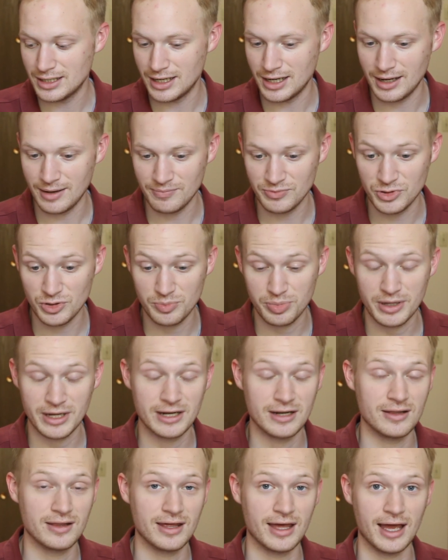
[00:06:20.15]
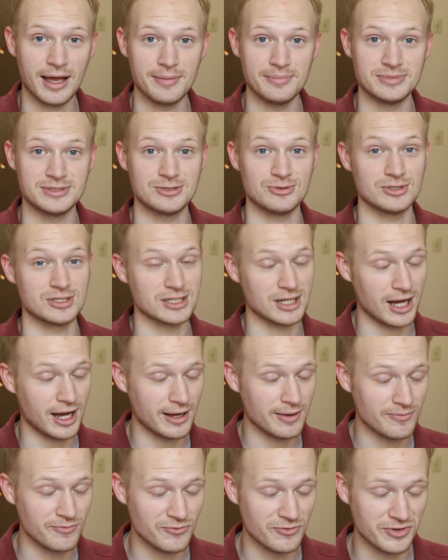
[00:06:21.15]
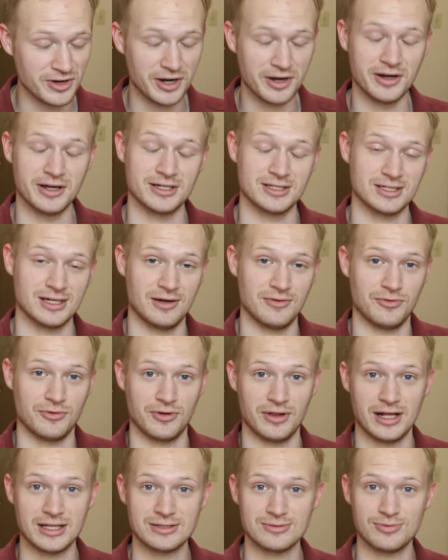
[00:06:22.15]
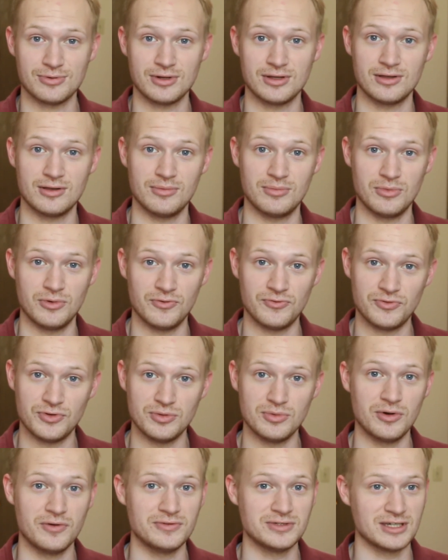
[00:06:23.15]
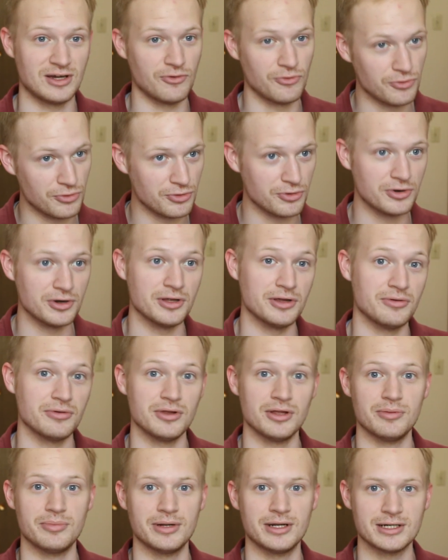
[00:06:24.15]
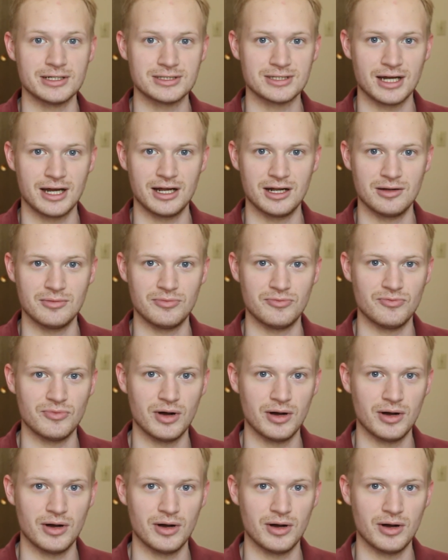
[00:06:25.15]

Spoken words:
New Planet of the Apes, which I am very excited for. That's one of the few movies I've really been excited for.